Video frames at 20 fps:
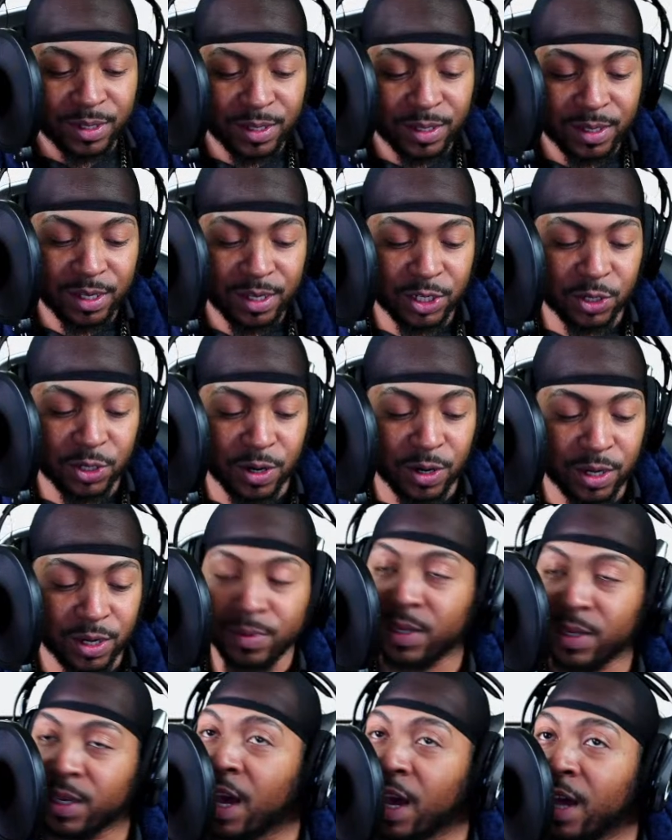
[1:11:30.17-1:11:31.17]
trust
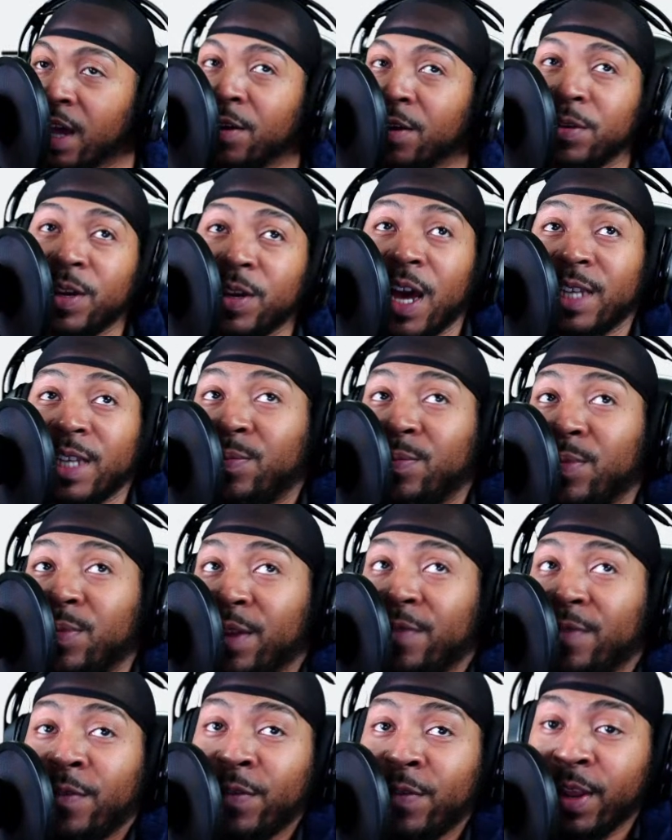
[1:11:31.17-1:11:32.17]
me, I know you guys will
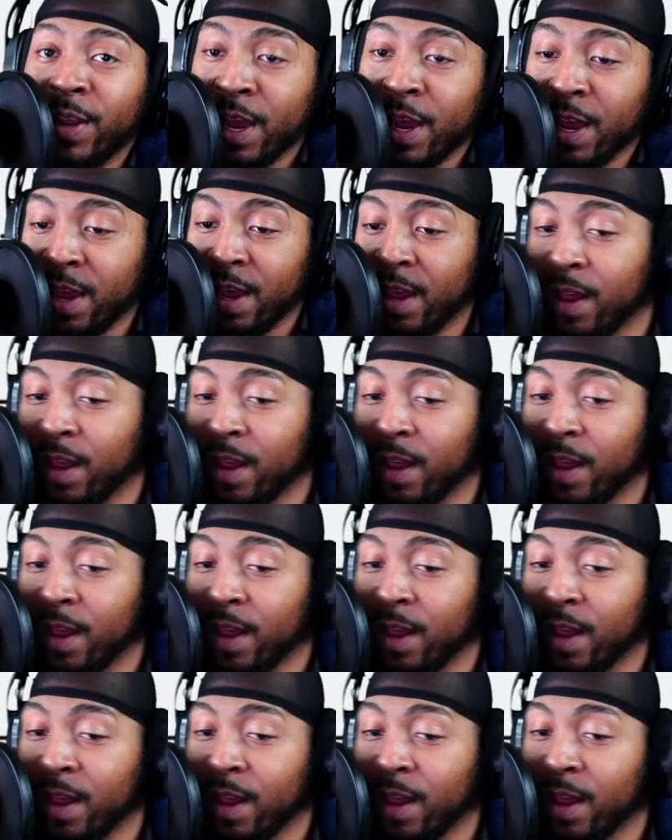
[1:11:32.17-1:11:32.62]
benefit for that.